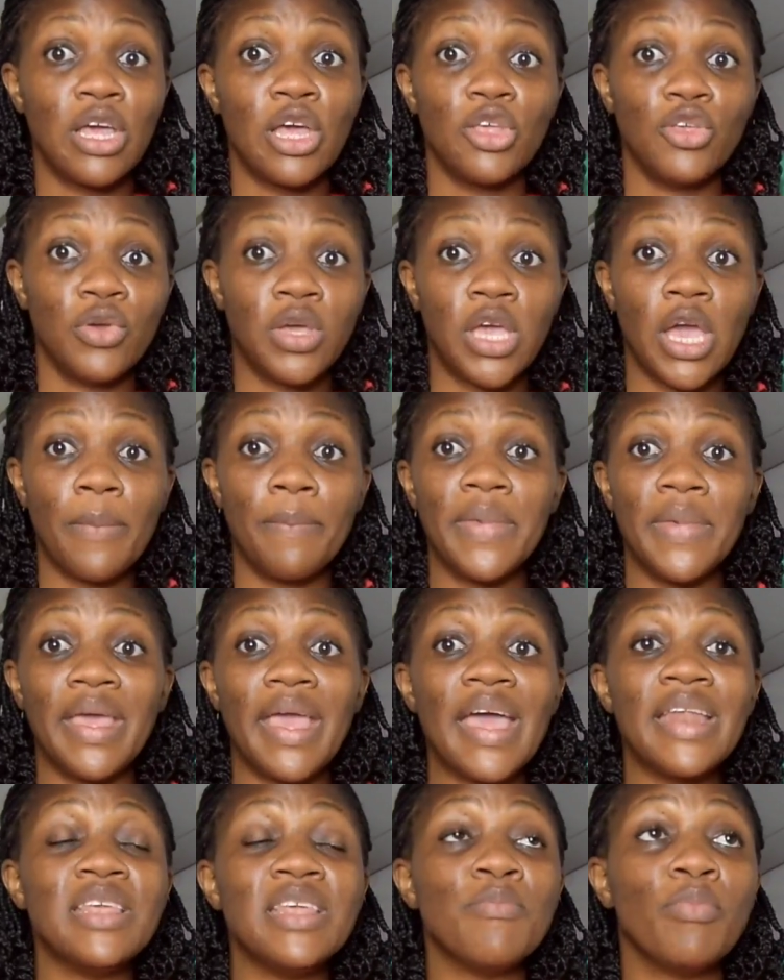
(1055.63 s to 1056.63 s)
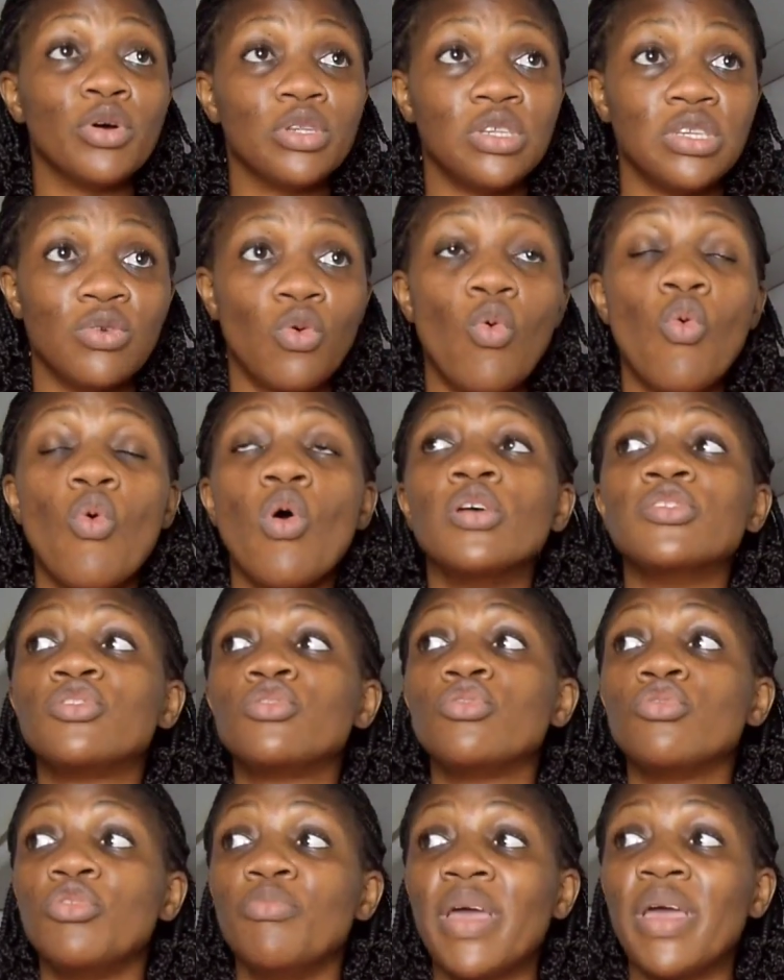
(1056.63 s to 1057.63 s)
you get me, anybody who wants
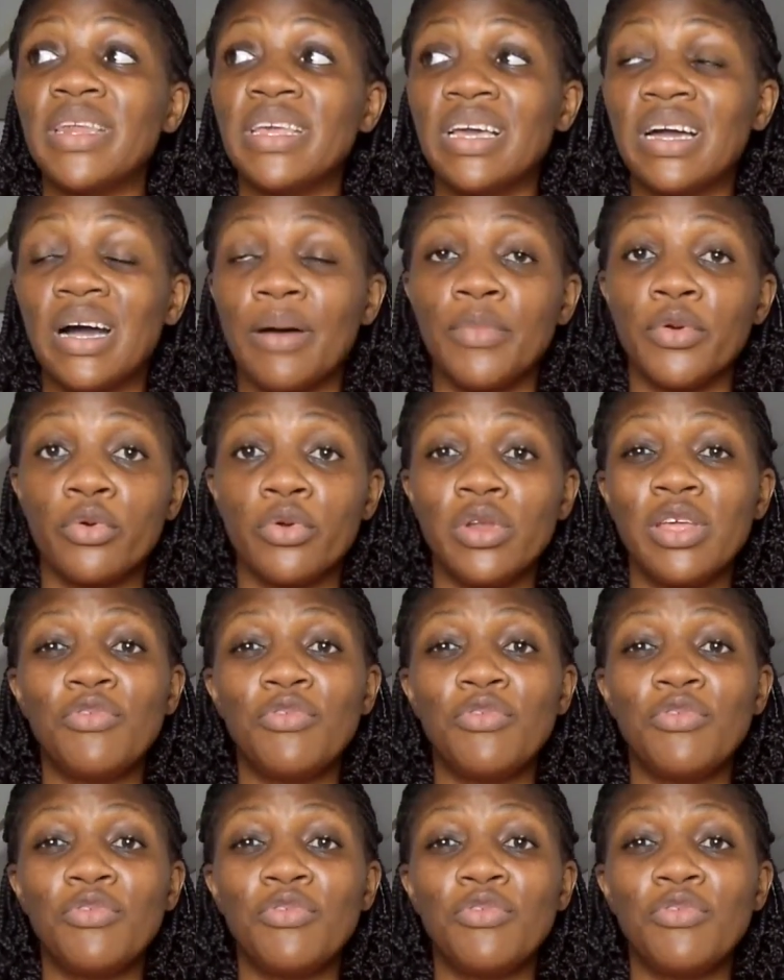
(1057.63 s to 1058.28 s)
to remain in Cameroon.